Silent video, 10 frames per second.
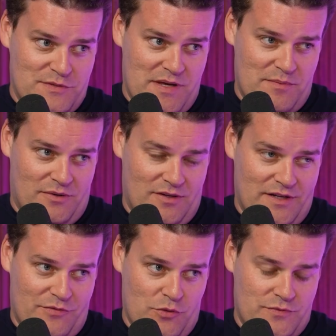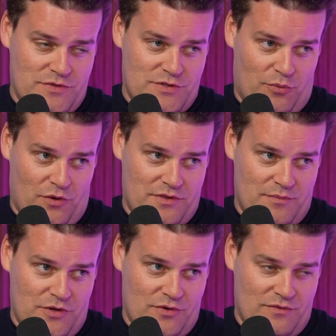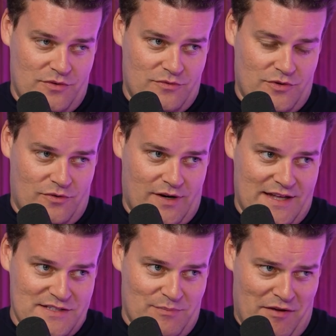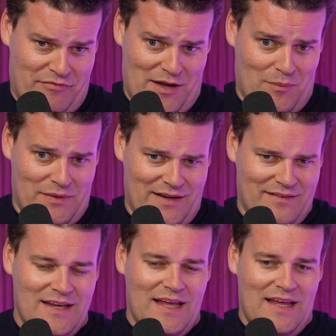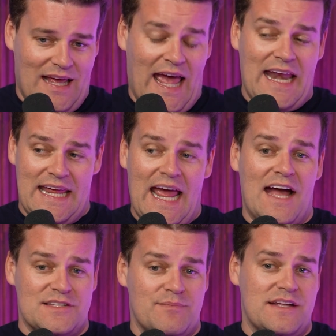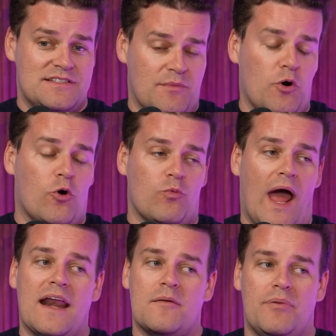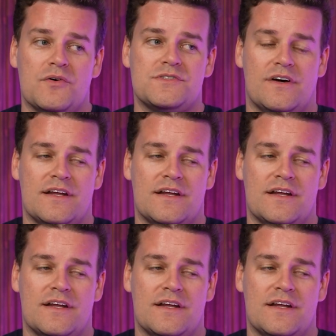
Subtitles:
people. And if you support them, you're against my family. And he has made some erratic posts on